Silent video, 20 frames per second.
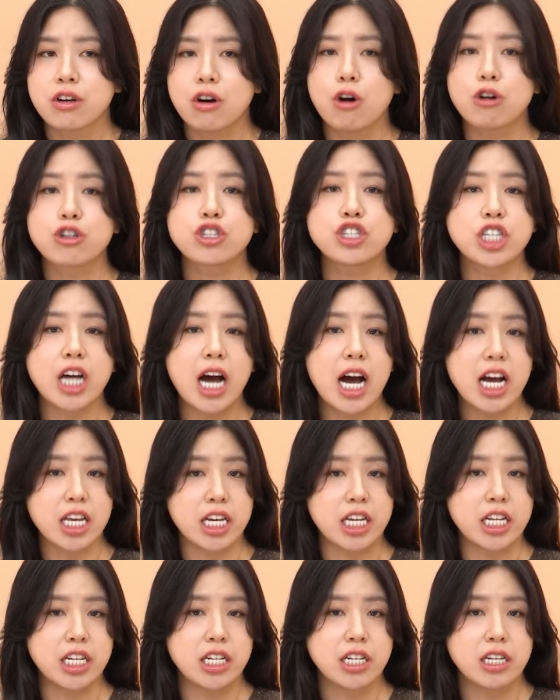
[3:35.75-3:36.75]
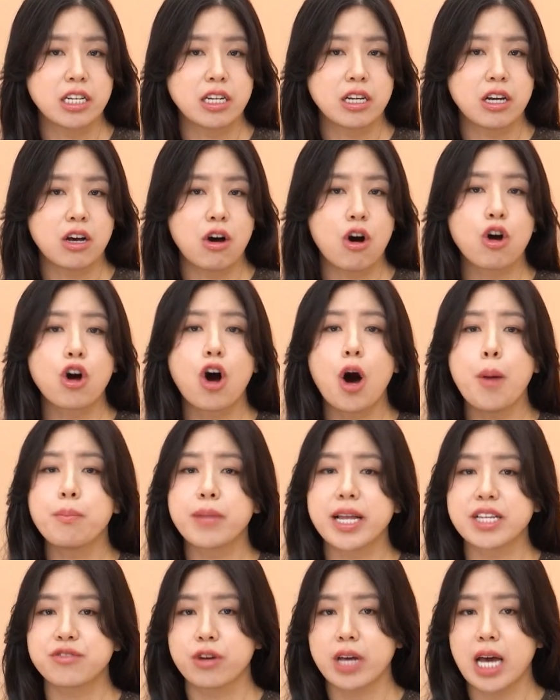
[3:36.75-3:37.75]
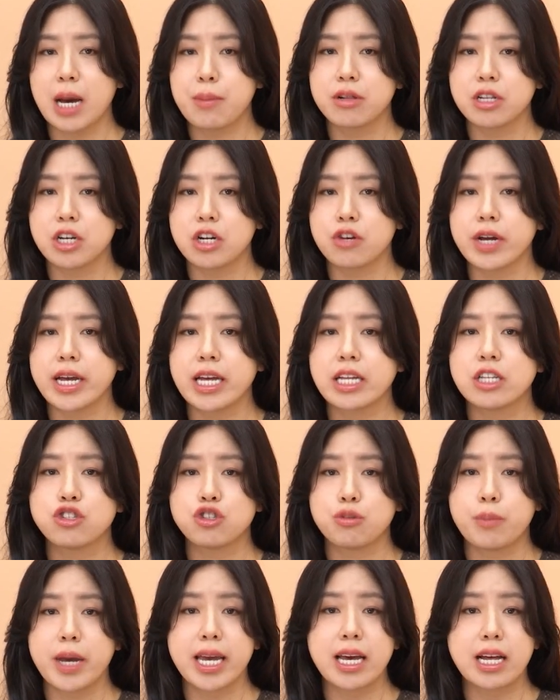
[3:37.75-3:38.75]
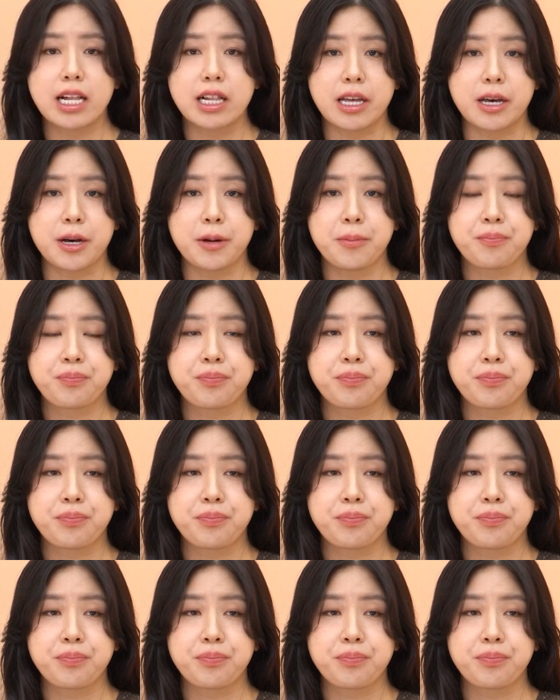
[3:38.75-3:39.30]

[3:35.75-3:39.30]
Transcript: or jargon or complex vocabulary to make it clear,